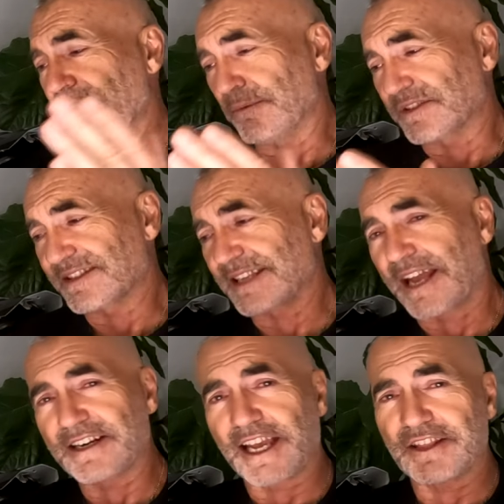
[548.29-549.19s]
It was
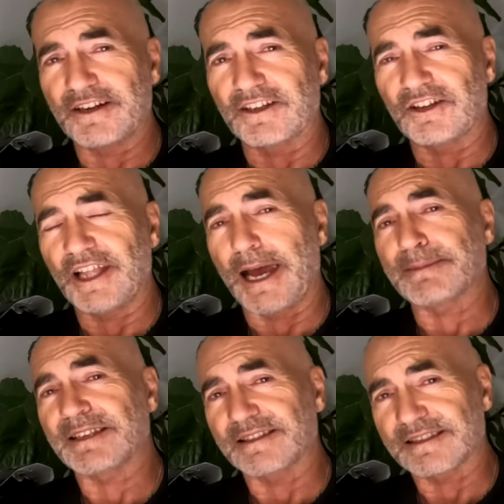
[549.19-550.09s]
Saturday that I
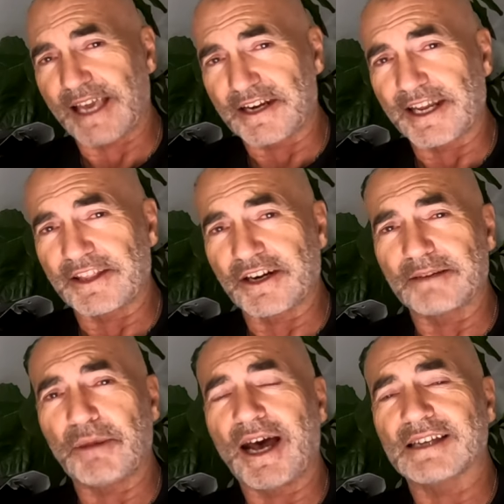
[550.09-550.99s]
collapsed, and Saturday that
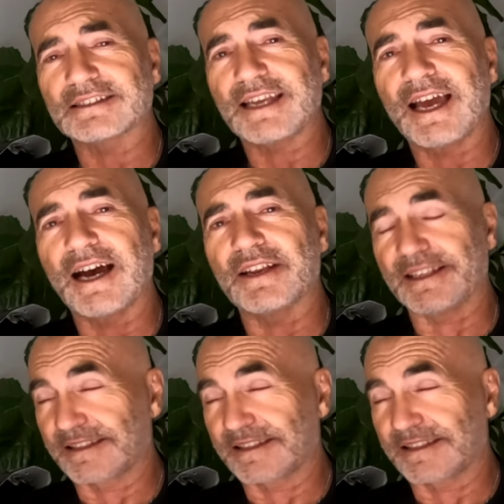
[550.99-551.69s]
I passed out,